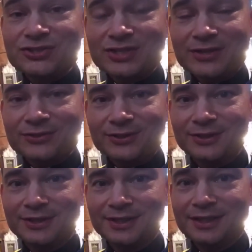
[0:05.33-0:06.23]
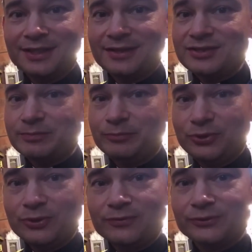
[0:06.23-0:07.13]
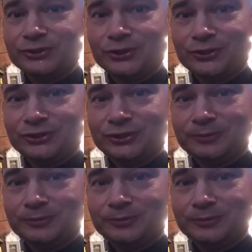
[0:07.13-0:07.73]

center, in this beautiful church.